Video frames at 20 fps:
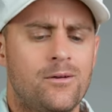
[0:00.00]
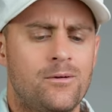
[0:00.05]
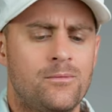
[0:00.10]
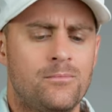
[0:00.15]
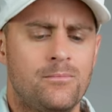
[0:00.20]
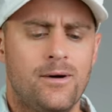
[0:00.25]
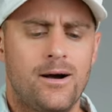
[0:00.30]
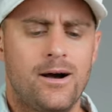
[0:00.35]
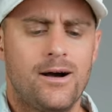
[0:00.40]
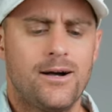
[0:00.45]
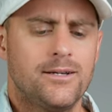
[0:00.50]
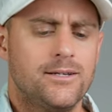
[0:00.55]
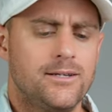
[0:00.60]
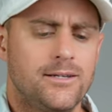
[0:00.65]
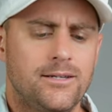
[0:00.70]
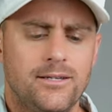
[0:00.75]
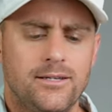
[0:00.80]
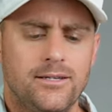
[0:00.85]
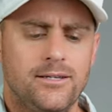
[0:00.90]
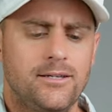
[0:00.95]

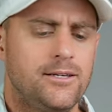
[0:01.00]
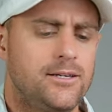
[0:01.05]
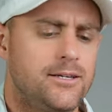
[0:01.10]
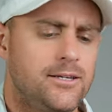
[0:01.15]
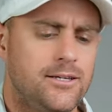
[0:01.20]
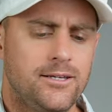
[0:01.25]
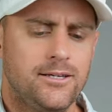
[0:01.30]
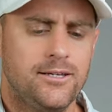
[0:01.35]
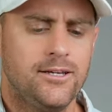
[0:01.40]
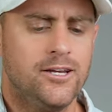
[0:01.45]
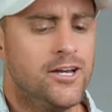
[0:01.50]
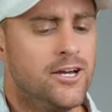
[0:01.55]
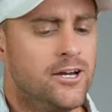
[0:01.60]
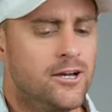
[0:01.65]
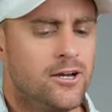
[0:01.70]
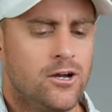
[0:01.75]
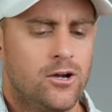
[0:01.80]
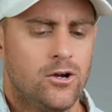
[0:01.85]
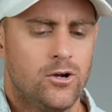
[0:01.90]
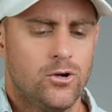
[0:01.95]
Almighty,
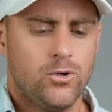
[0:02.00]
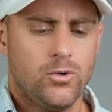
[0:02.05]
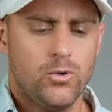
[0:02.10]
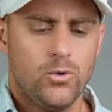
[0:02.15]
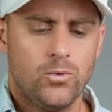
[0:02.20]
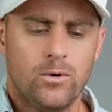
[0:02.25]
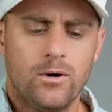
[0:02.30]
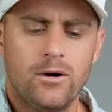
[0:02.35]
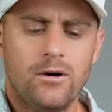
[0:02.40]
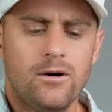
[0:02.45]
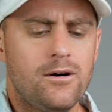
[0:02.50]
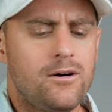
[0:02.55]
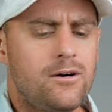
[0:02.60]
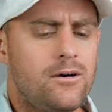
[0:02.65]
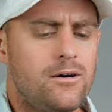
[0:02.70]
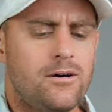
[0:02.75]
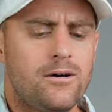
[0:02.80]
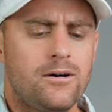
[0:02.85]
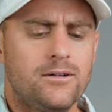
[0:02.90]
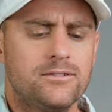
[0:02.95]
who
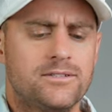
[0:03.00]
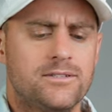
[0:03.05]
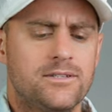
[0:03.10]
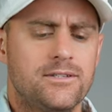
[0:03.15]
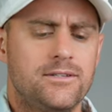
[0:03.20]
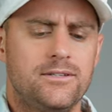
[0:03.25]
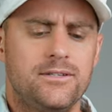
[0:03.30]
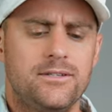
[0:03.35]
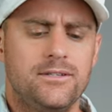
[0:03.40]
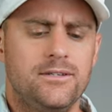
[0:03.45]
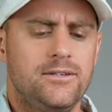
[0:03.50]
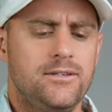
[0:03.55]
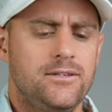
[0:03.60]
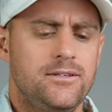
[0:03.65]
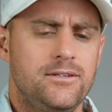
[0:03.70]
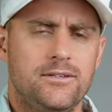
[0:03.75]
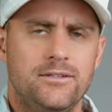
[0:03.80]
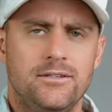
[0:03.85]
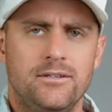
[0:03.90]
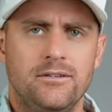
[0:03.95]
was and
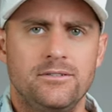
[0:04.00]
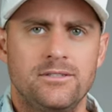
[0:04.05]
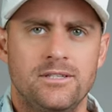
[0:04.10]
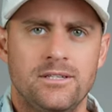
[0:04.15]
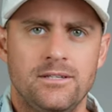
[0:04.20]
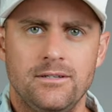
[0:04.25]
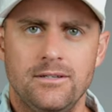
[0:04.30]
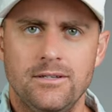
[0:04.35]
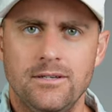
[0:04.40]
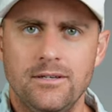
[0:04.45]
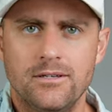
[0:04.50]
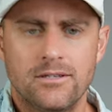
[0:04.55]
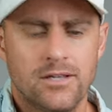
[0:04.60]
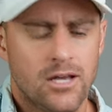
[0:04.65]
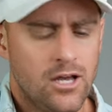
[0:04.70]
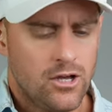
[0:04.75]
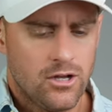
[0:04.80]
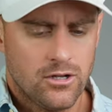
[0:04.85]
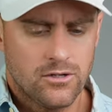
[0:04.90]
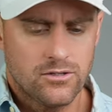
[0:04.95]
is and
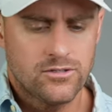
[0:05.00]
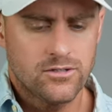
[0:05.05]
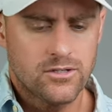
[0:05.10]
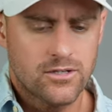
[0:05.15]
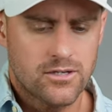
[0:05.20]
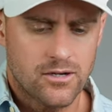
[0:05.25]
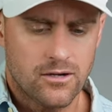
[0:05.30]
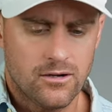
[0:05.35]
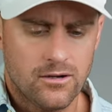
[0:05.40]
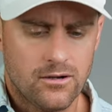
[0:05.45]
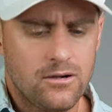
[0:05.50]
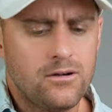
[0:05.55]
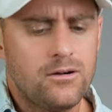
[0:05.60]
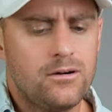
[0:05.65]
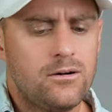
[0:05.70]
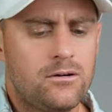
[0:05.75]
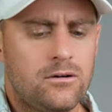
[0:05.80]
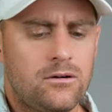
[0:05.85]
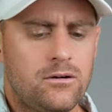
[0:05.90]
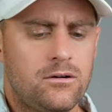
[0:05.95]
is to
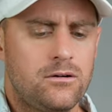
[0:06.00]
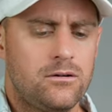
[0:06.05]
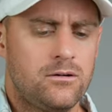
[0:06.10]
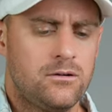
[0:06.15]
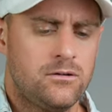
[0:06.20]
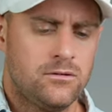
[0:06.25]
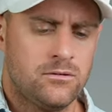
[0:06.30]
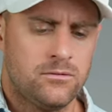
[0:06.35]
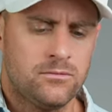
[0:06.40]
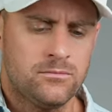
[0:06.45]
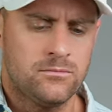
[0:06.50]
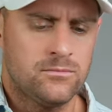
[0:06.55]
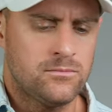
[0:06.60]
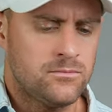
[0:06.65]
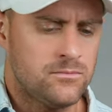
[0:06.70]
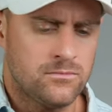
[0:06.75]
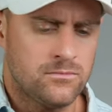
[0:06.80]
come.